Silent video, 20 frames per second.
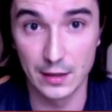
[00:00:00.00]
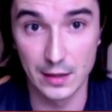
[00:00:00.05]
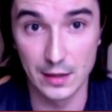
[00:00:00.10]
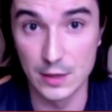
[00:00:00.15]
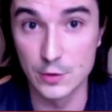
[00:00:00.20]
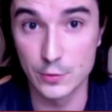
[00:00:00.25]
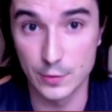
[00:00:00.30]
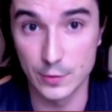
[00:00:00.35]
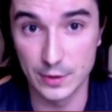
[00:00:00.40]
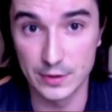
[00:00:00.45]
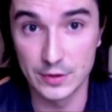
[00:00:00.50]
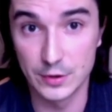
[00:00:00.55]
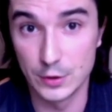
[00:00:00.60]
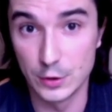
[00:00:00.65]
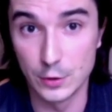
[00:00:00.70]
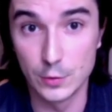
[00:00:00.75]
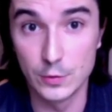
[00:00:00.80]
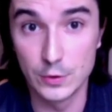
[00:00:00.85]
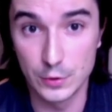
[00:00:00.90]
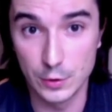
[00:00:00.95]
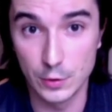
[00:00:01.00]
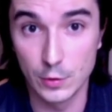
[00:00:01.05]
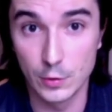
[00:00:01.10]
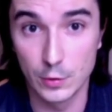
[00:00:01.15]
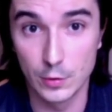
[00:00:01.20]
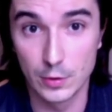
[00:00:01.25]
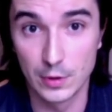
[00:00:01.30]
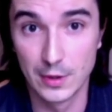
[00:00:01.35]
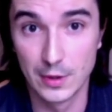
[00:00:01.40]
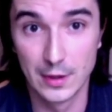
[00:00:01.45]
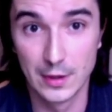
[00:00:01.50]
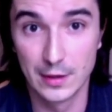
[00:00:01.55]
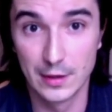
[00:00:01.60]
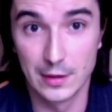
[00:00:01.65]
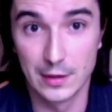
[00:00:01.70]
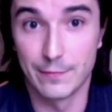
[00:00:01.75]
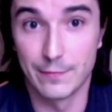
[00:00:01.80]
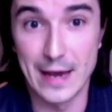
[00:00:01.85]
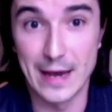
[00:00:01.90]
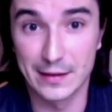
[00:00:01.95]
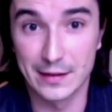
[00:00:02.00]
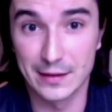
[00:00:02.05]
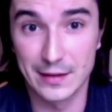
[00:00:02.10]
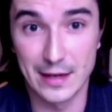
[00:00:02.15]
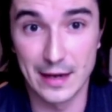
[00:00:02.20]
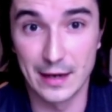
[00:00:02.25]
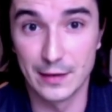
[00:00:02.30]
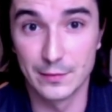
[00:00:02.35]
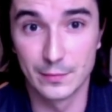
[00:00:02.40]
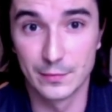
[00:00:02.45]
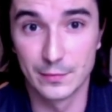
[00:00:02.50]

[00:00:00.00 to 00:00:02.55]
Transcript: interest due to the fact that